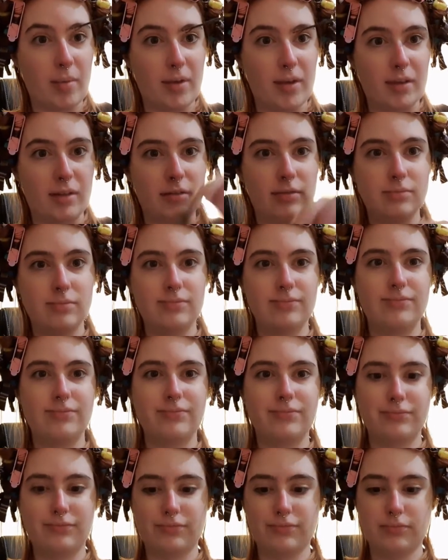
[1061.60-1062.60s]
pin,
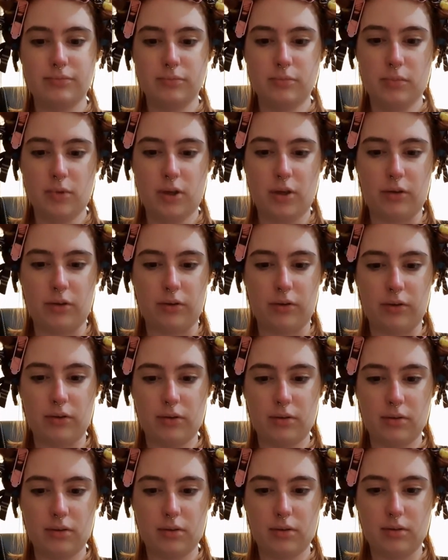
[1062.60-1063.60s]
because
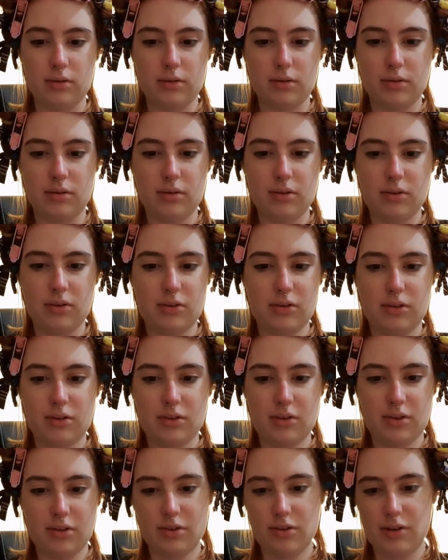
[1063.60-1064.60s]

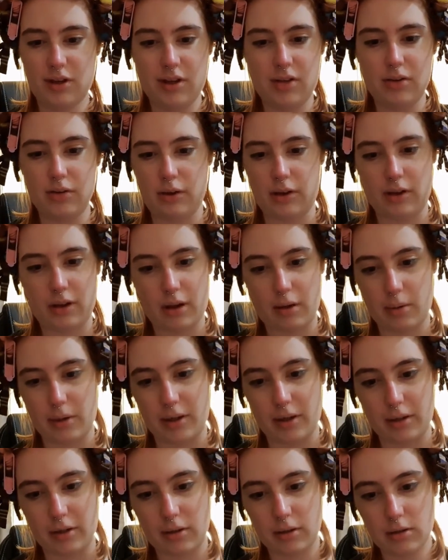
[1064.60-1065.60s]
it's just easier that way.
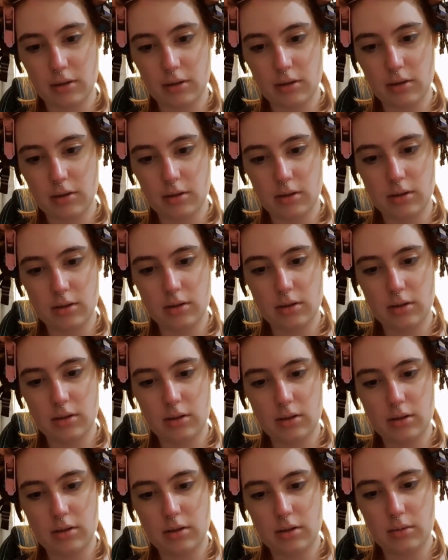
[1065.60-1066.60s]

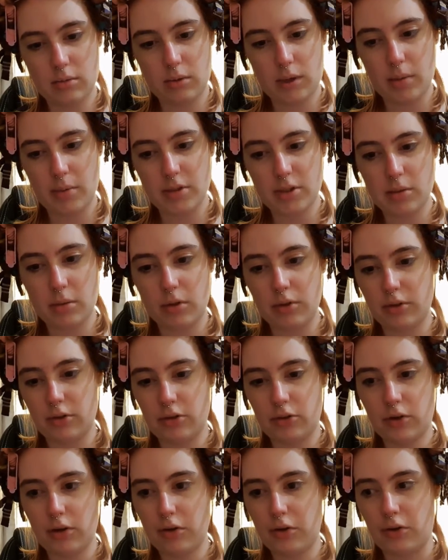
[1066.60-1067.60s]
Why would you want to
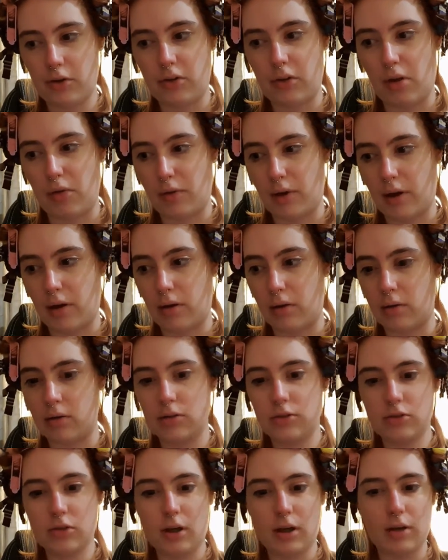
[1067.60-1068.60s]
stress yourself out
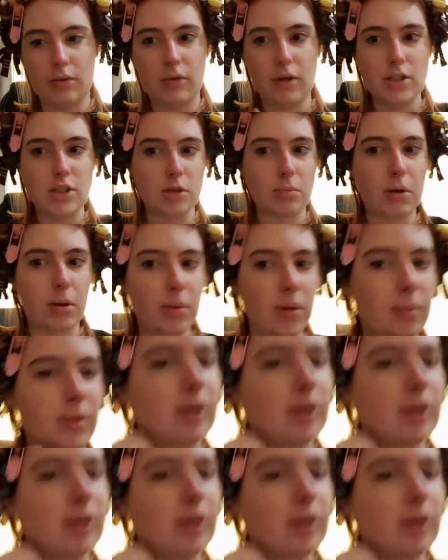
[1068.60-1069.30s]
trying to find your bobby